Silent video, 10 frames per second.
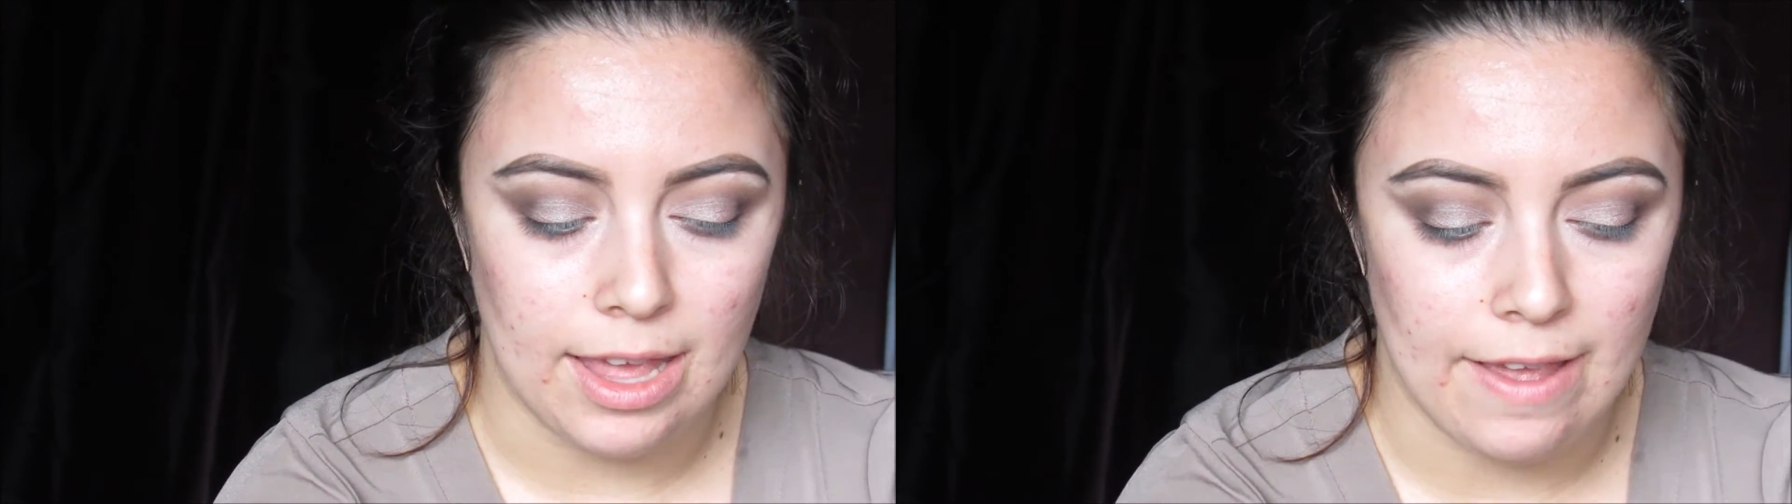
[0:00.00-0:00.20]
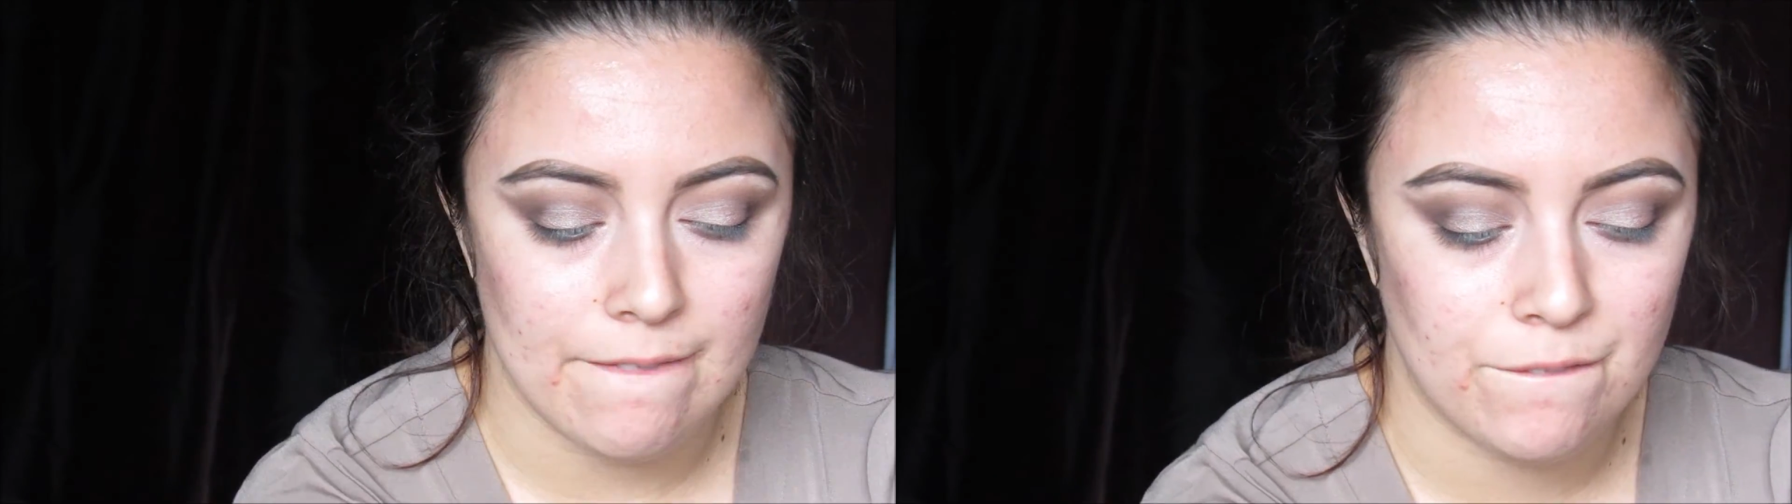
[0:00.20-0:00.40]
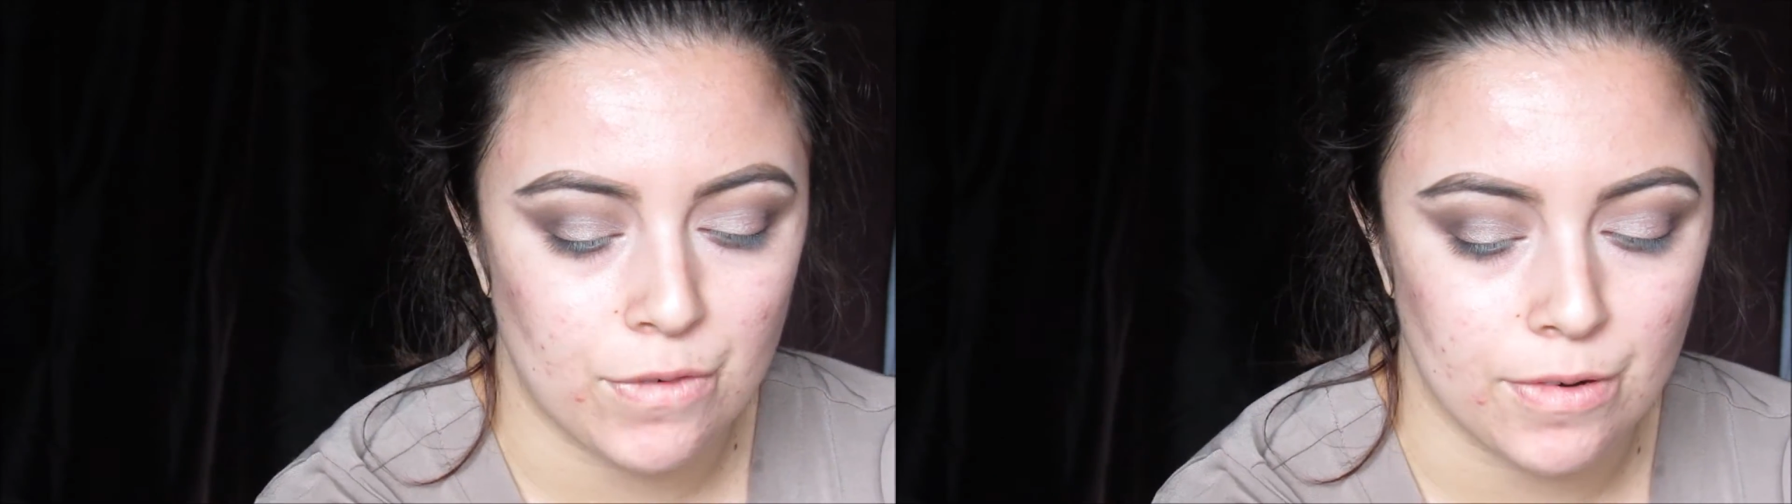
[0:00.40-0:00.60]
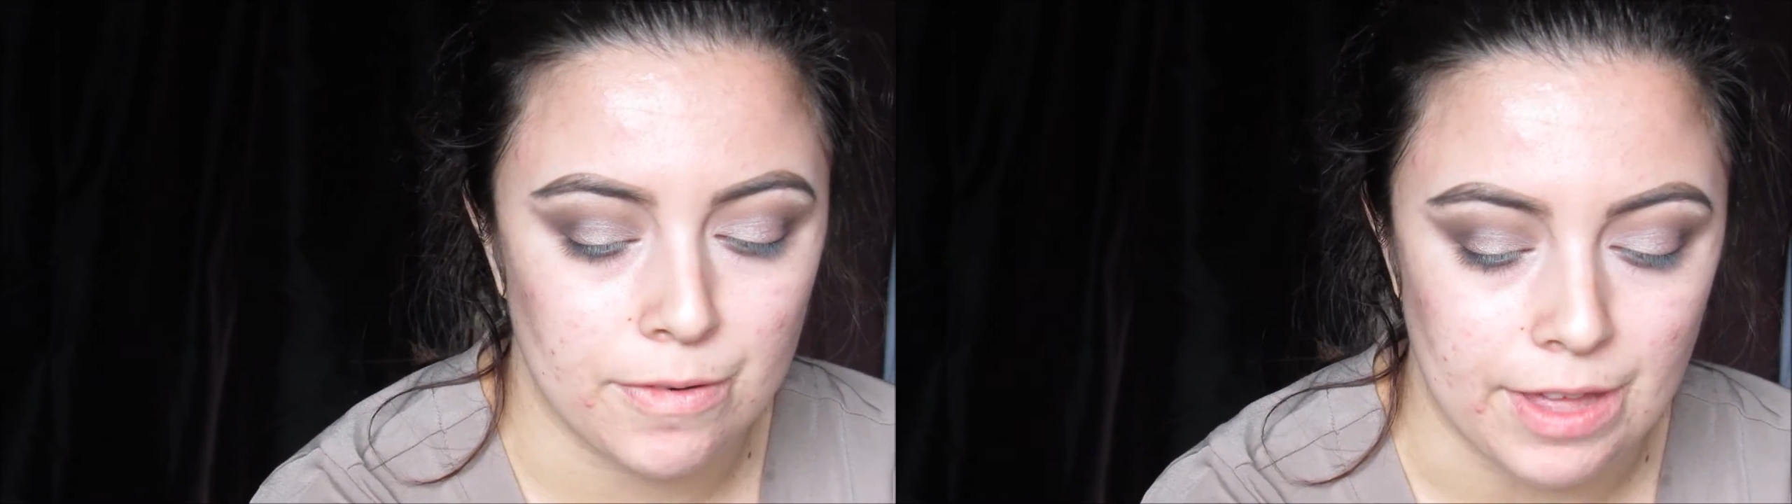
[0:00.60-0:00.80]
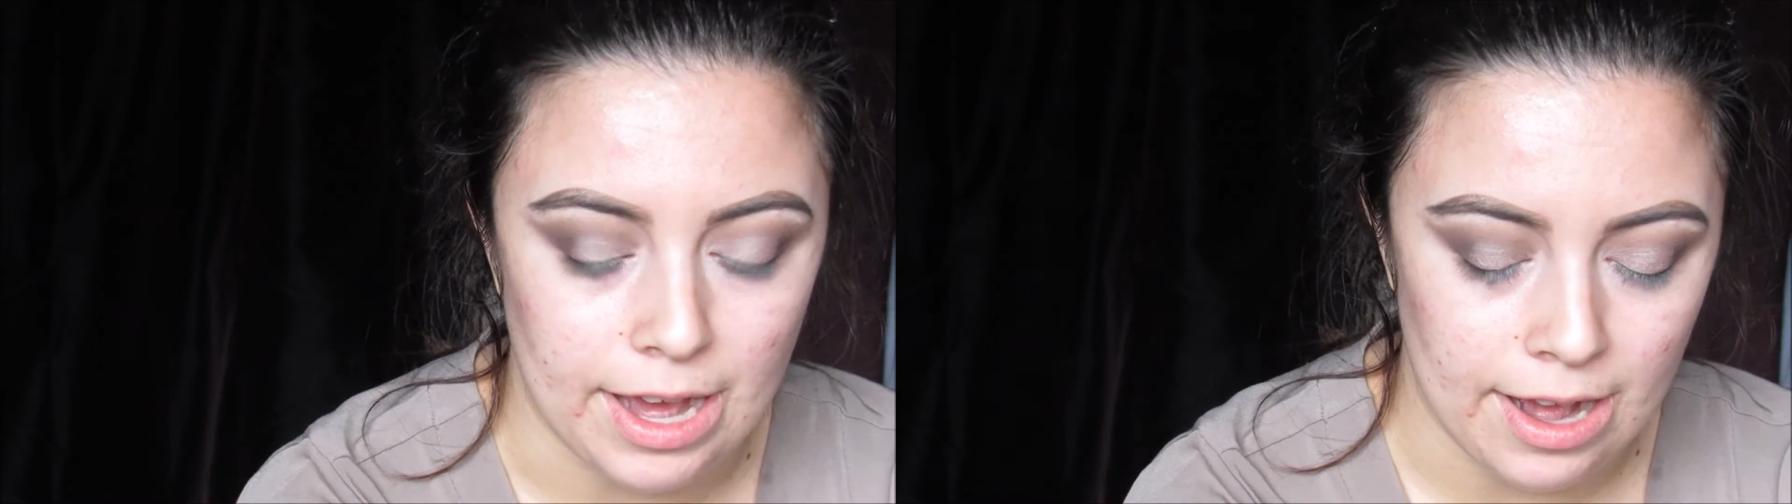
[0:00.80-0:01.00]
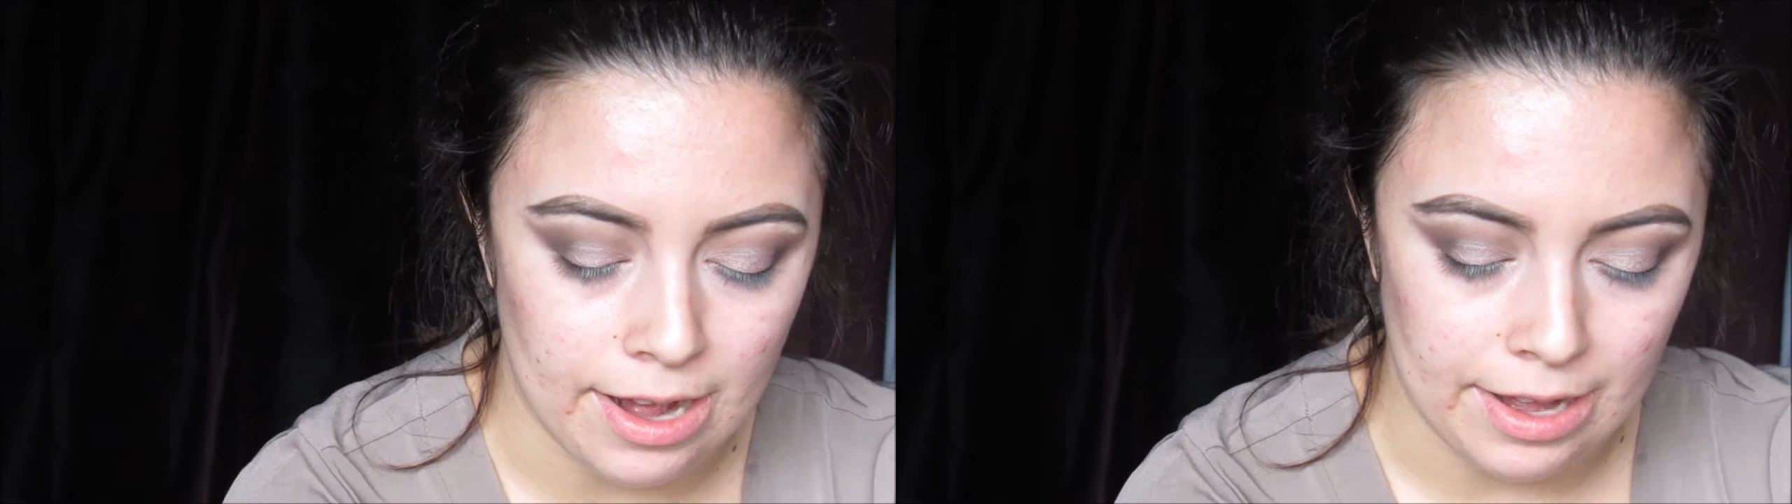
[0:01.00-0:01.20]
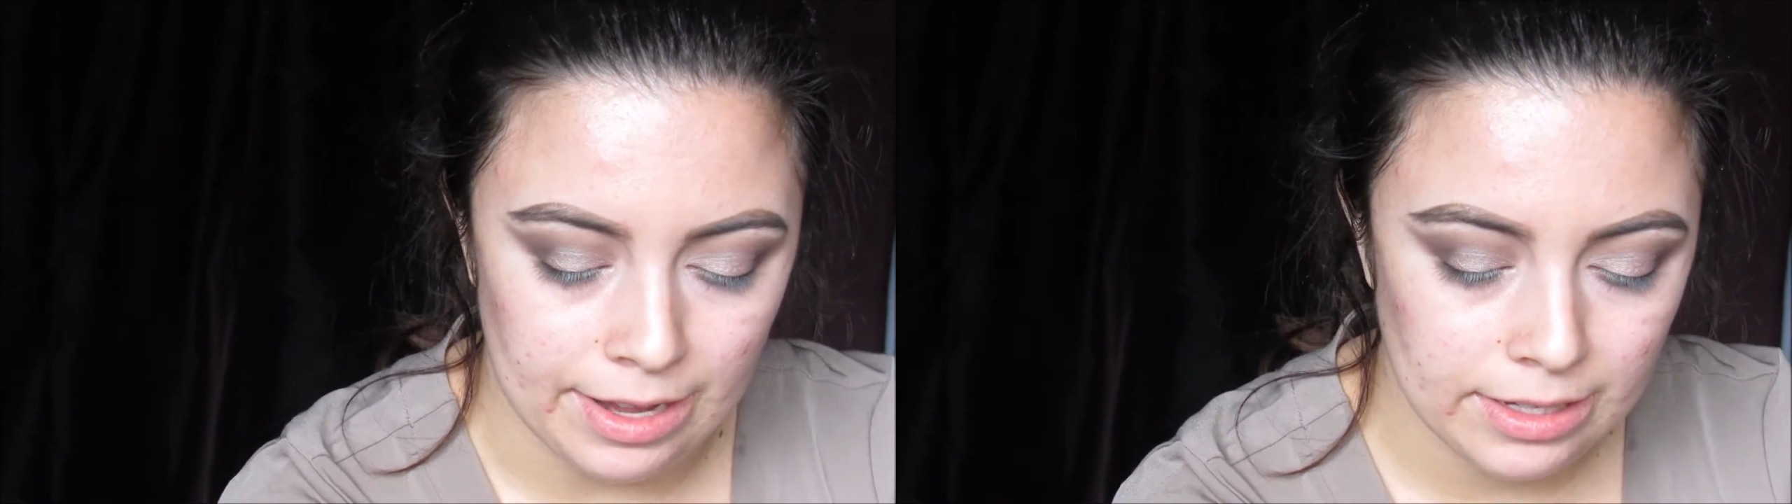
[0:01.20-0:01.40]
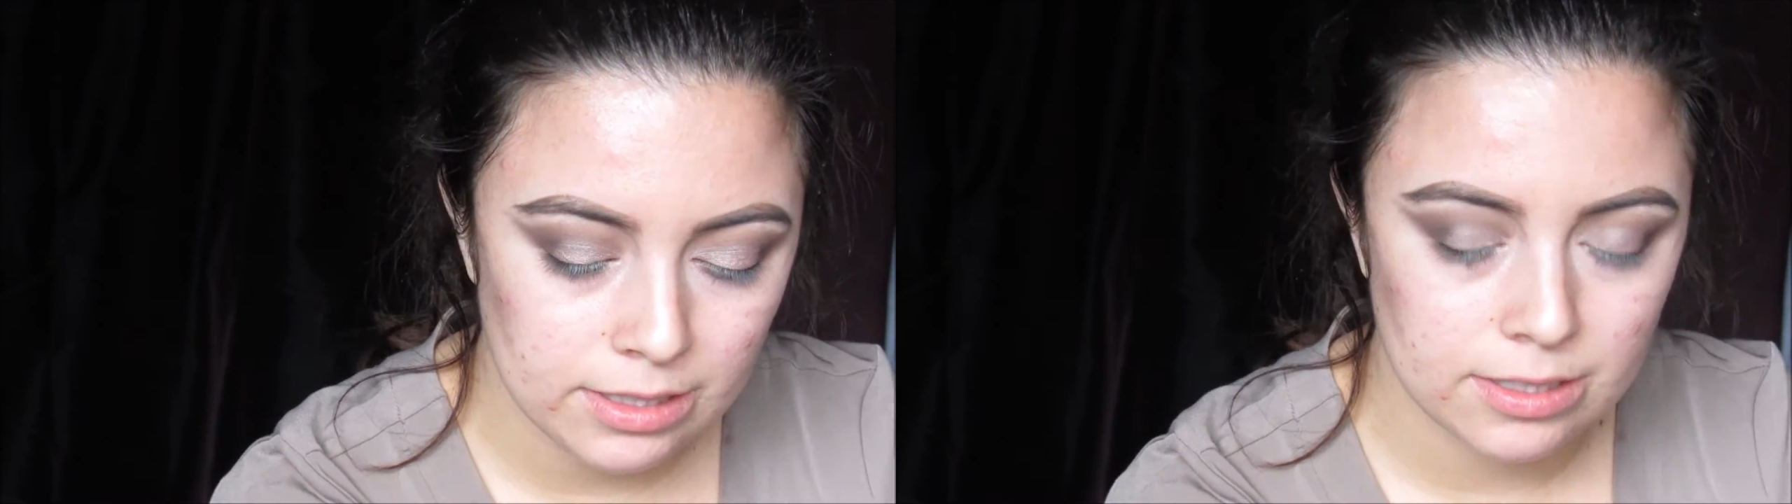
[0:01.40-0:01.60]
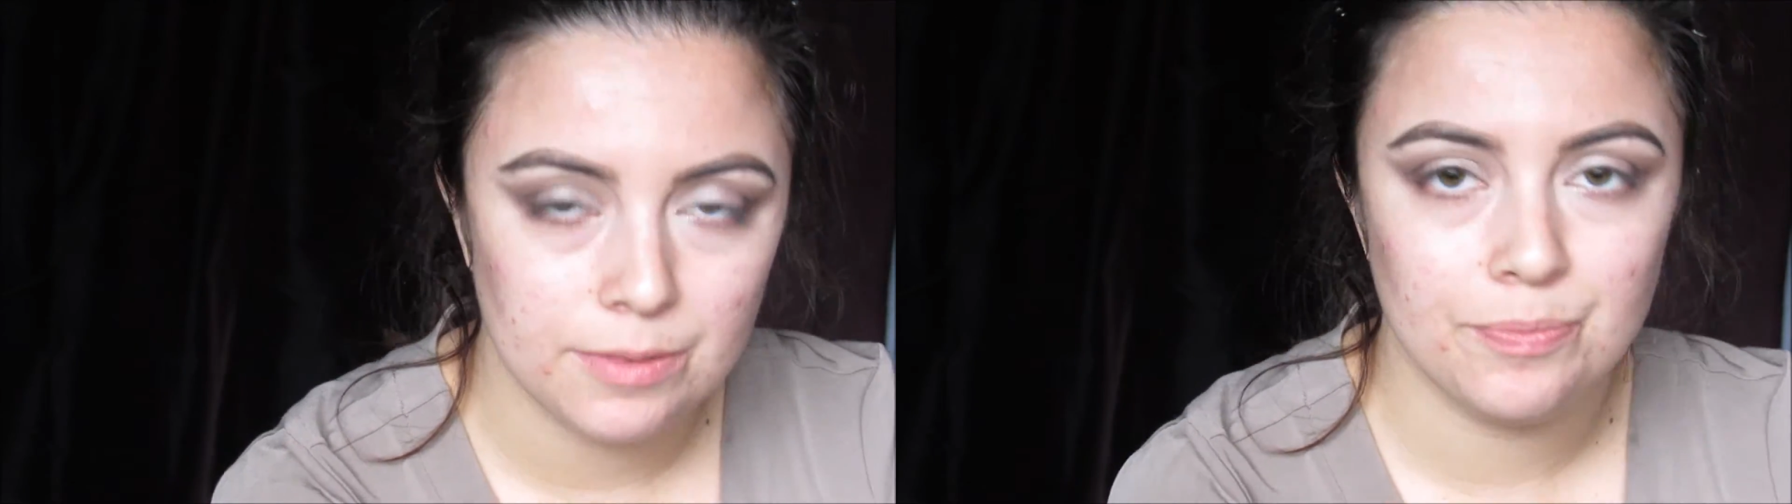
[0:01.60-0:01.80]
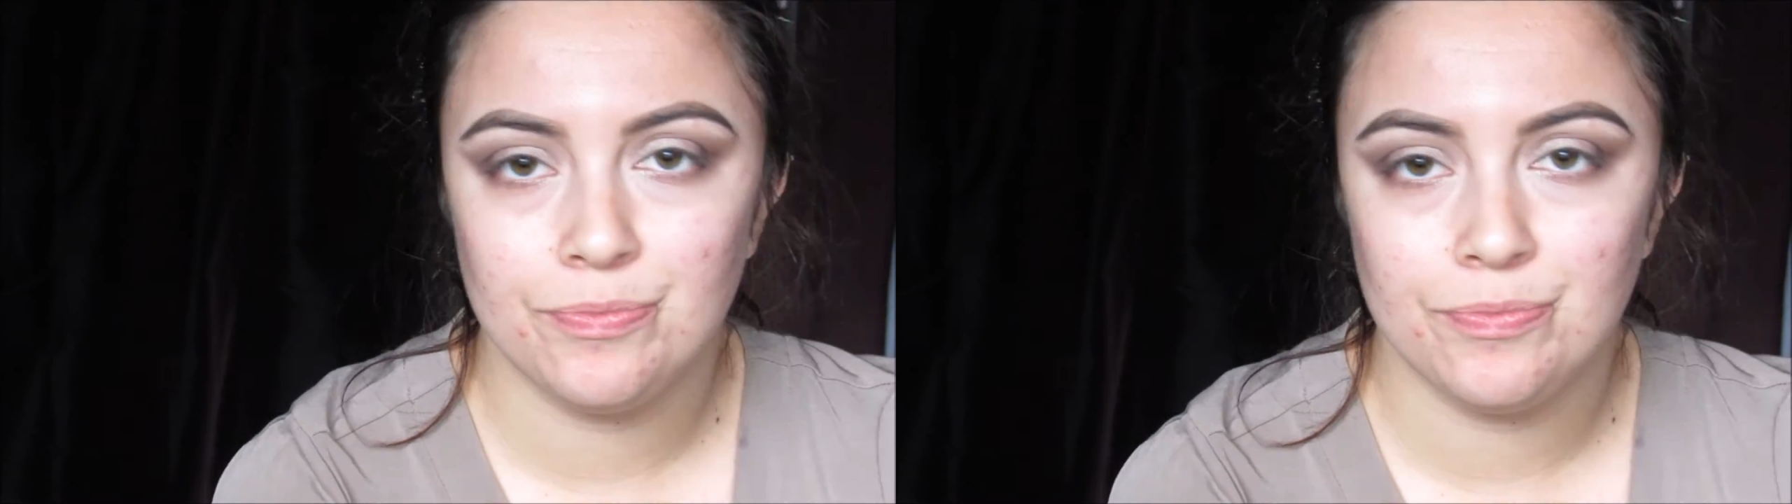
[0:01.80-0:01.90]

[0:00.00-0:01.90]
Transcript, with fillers: it for the eyes.